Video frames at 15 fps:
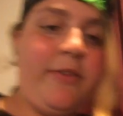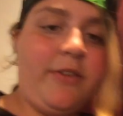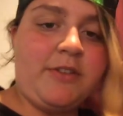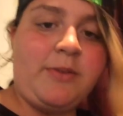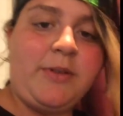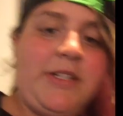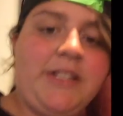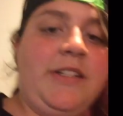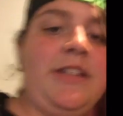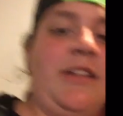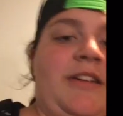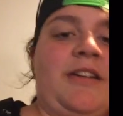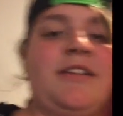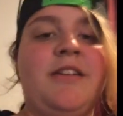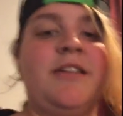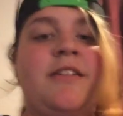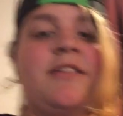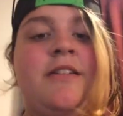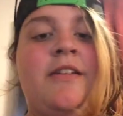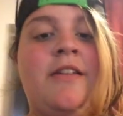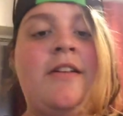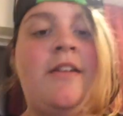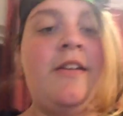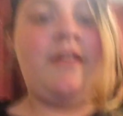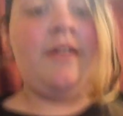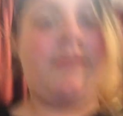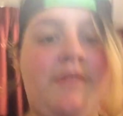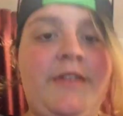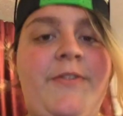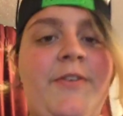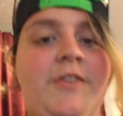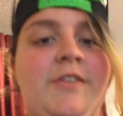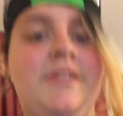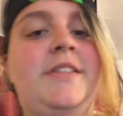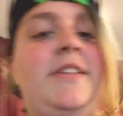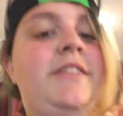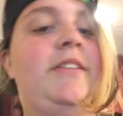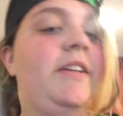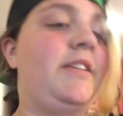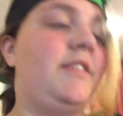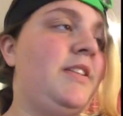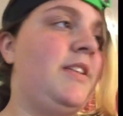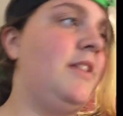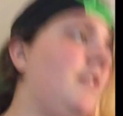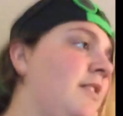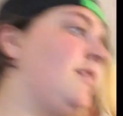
first walked in here. Refocusing light.